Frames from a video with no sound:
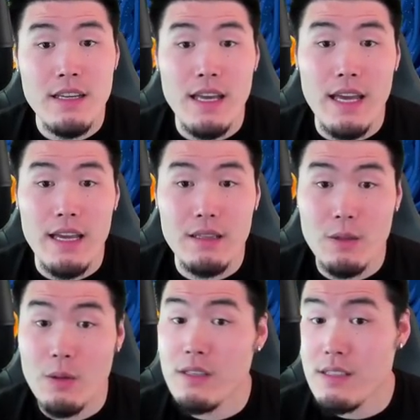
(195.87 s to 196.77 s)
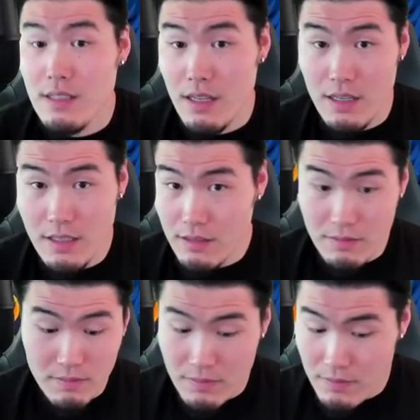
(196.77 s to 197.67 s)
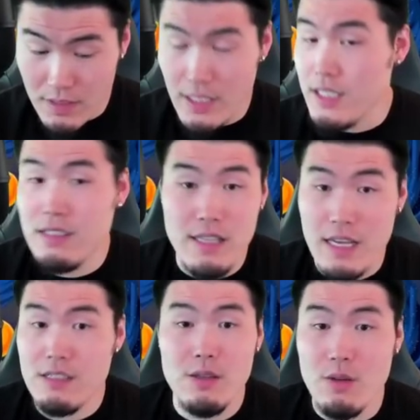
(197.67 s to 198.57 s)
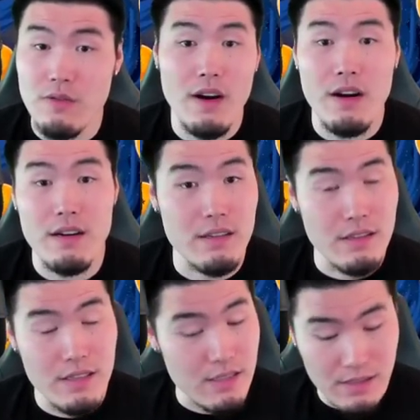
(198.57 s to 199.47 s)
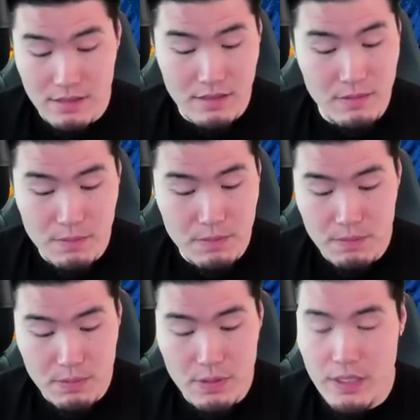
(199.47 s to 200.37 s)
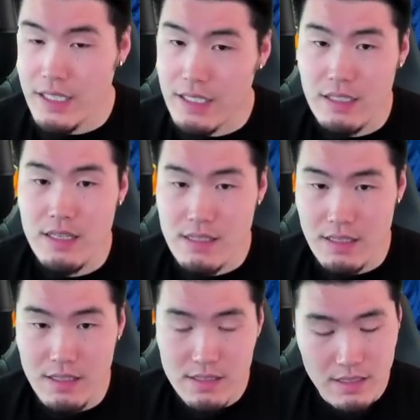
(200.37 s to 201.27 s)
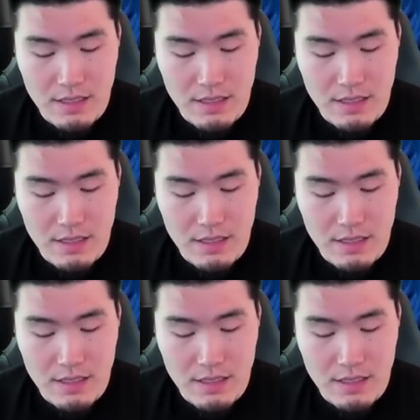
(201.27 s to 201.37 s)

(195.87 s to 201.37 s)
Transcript: and Lord Slug stage so far is pretty decent,